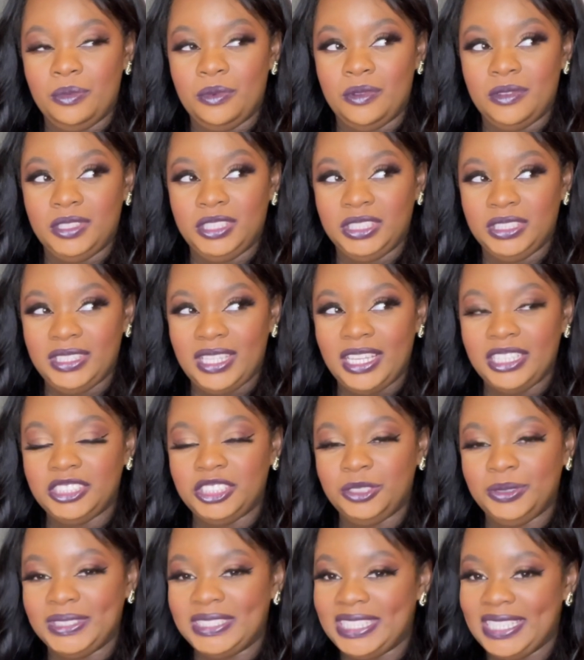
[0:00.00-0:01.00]
she
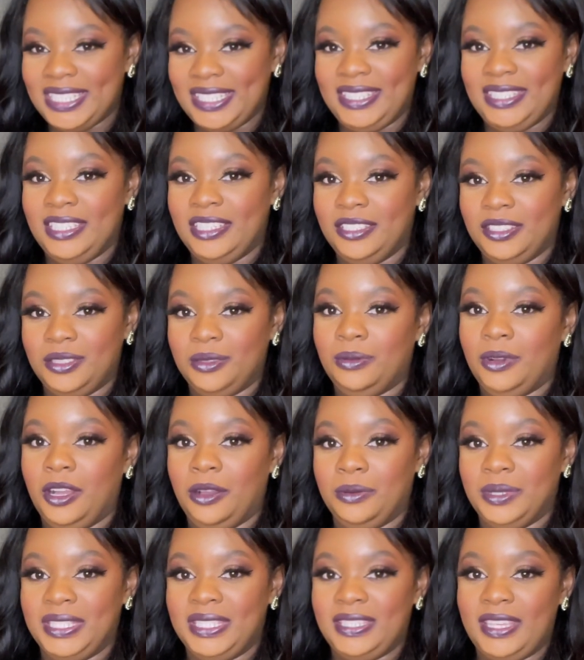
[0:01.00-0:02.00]
was listening to what I
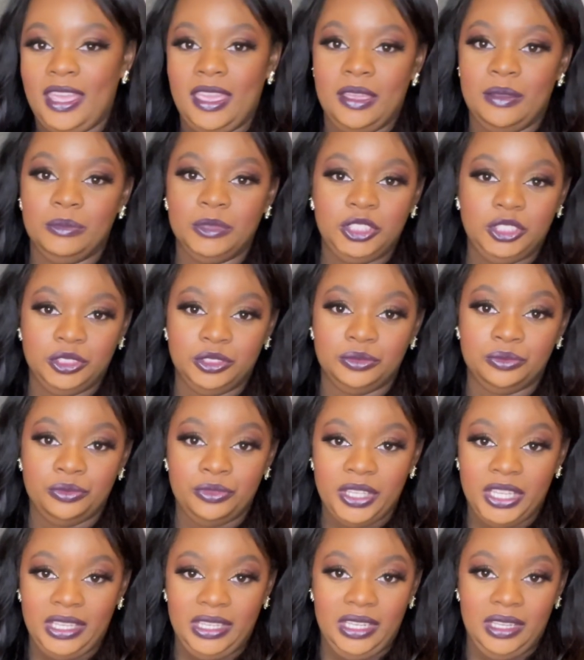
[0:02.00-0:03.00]
was saying, which was
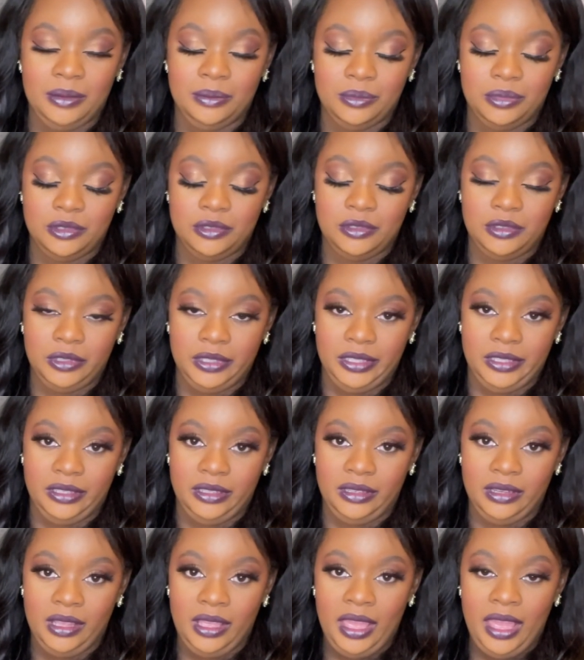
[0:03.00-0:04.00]
really important.